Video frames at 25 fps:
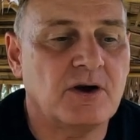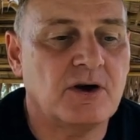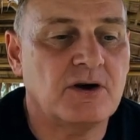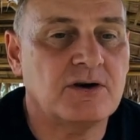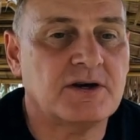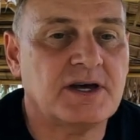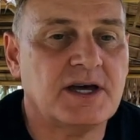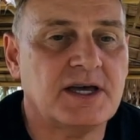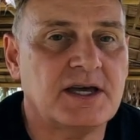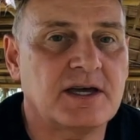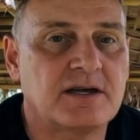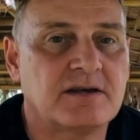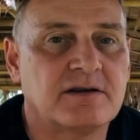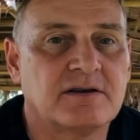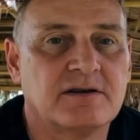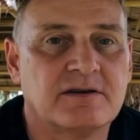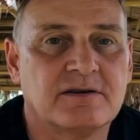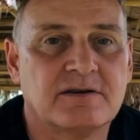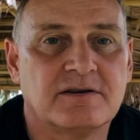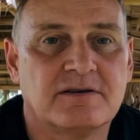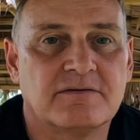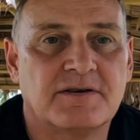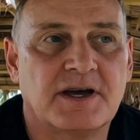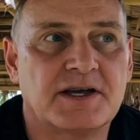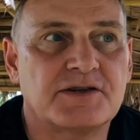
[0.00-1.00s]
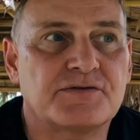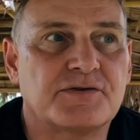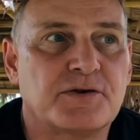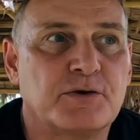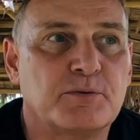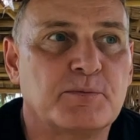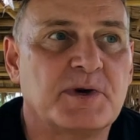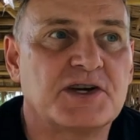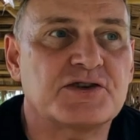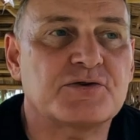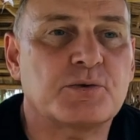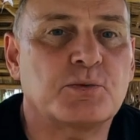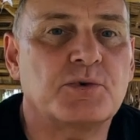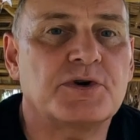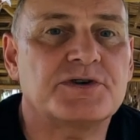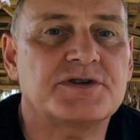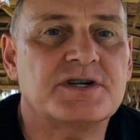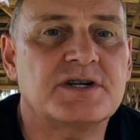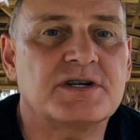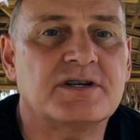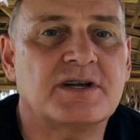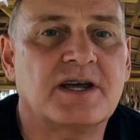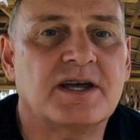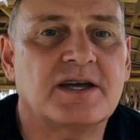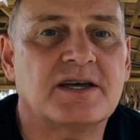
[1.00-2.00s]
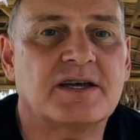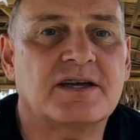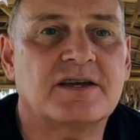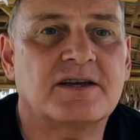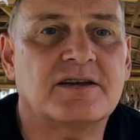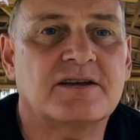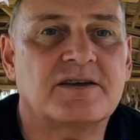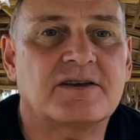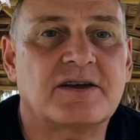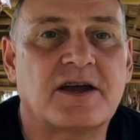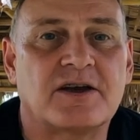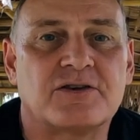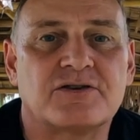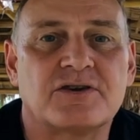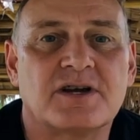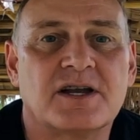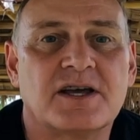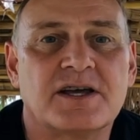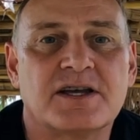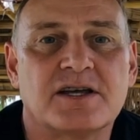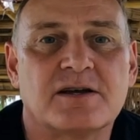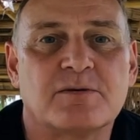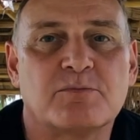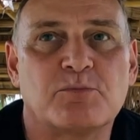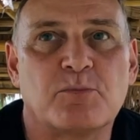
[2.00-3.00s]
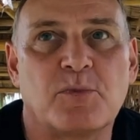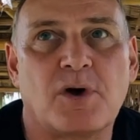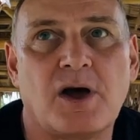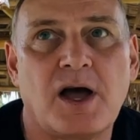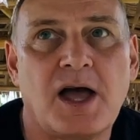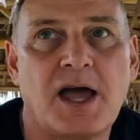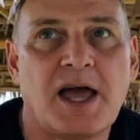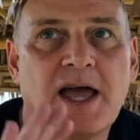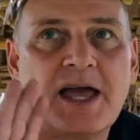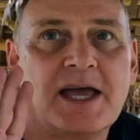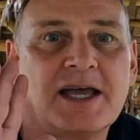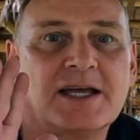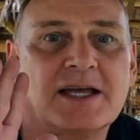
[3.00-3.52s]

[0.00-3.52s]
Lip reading: Okay, thanks very much for watching, and catch you later. Bye.